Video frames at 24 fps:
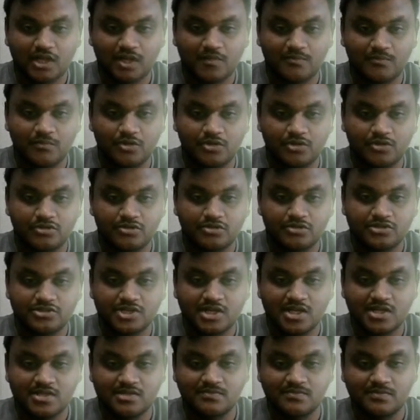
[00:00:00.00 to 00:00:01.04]
I'm going to
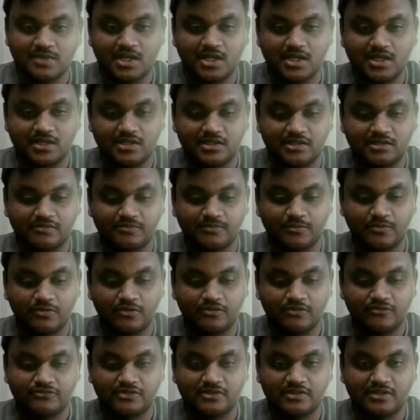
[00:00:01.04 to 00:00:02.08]
change my this
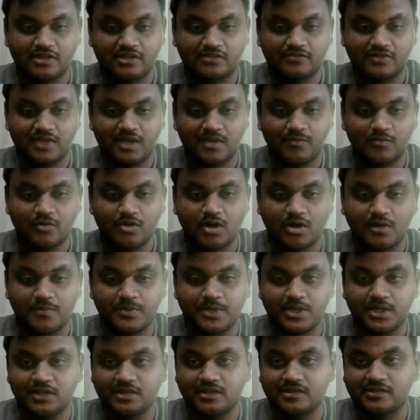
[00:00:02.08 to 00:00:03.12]
post. That's why I'm
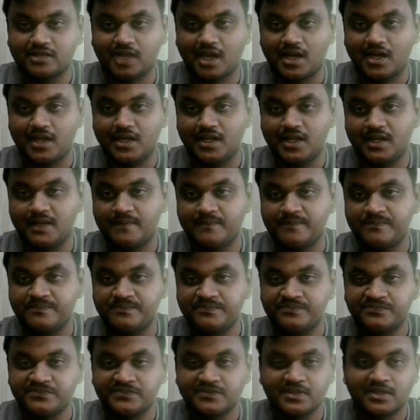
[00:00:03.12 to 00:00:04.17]
copying this ID
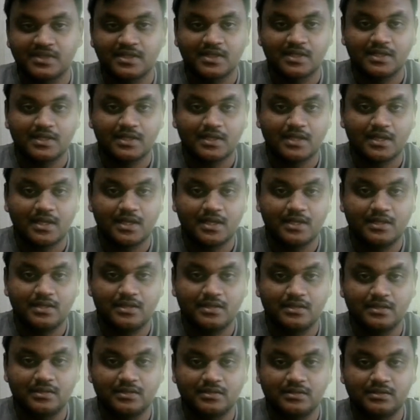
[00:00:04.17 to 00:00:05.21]

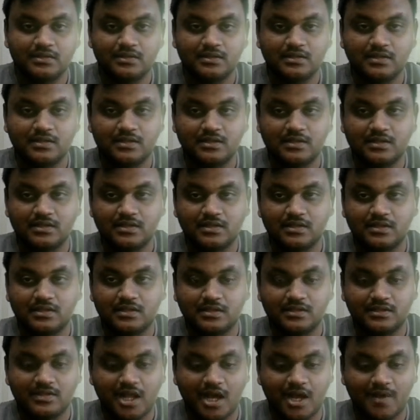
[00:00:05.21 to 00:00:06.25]
and
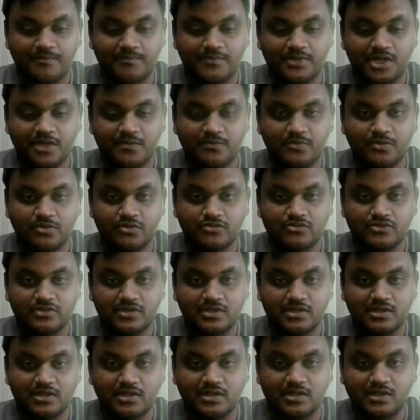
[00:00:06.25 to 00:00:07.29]
in the update post
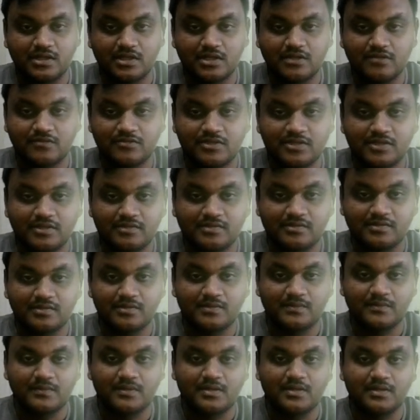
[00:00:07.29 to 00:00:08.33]
you can give this